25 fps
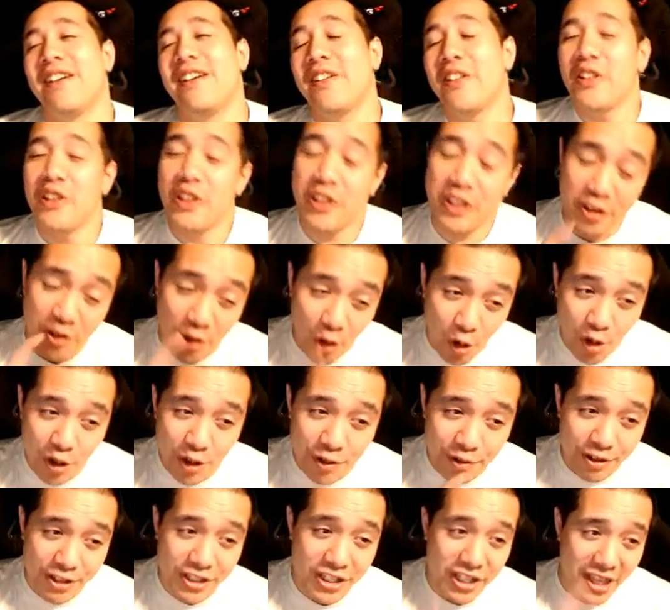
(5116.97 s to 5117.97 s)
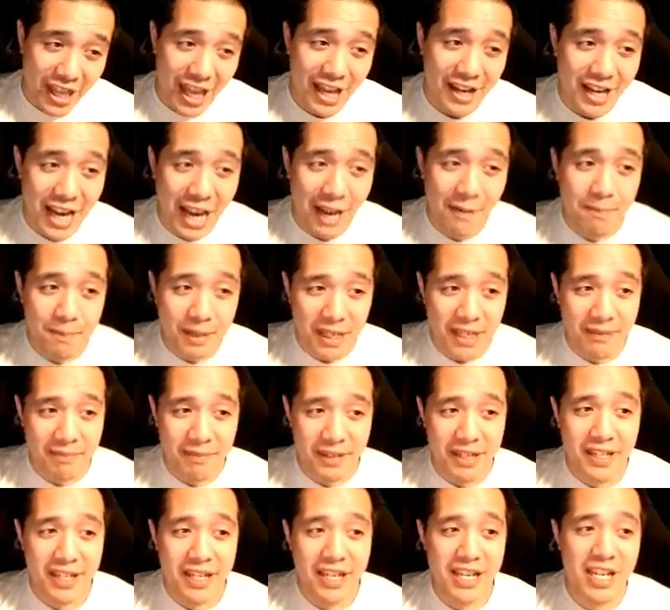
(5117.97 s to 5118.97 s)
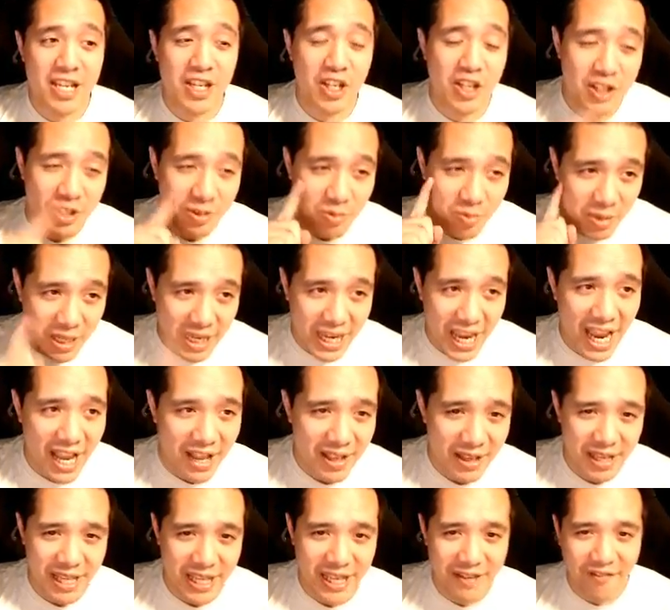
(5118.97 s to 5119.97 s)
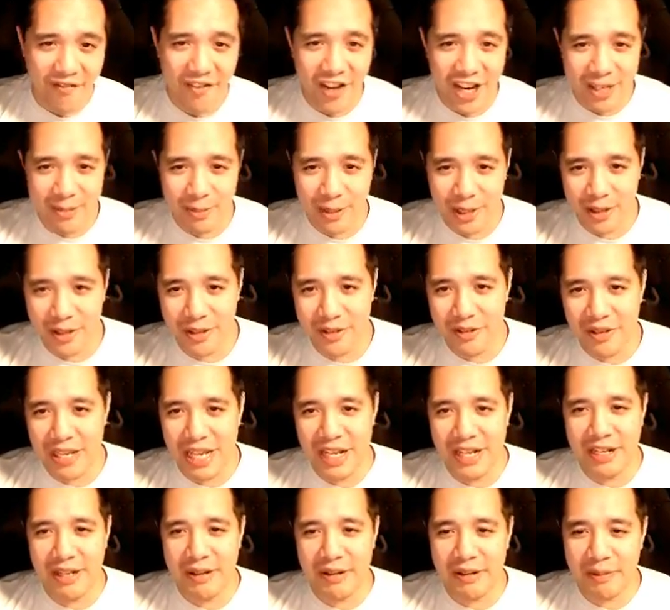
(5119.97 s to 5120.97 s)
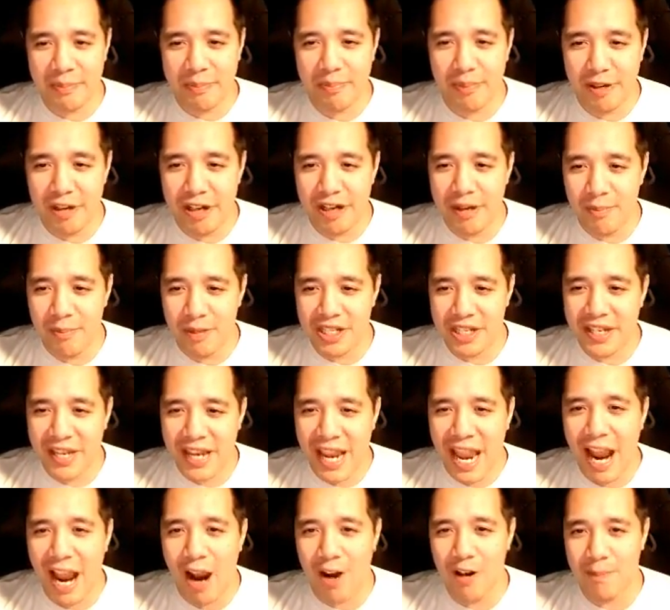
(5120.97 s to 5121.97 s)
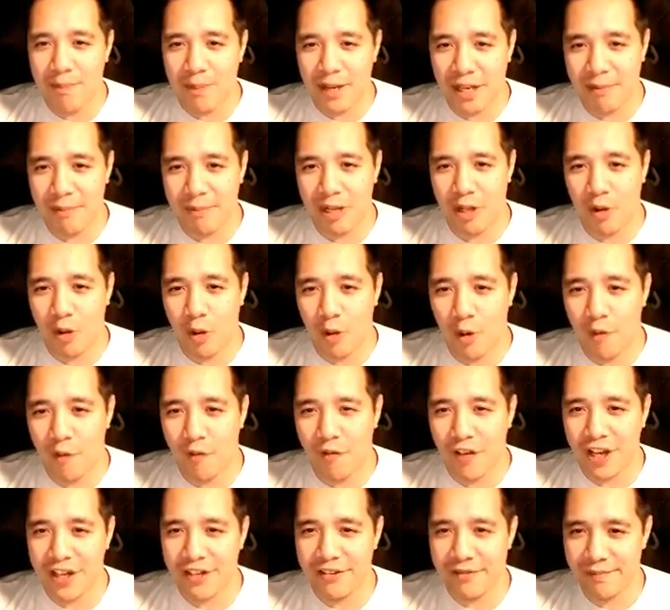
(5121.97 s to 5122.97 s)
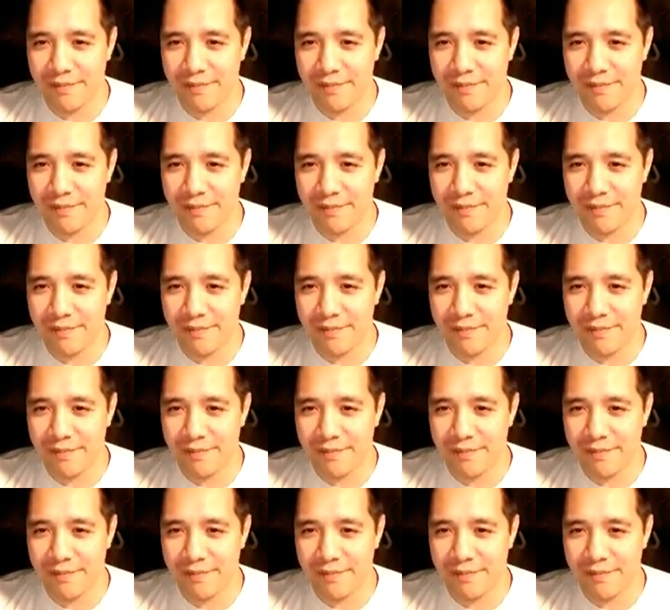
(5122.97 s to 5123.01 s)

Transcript: The only reason that guy beat me is because he faced me and pretty much counterpicked me the whole fight.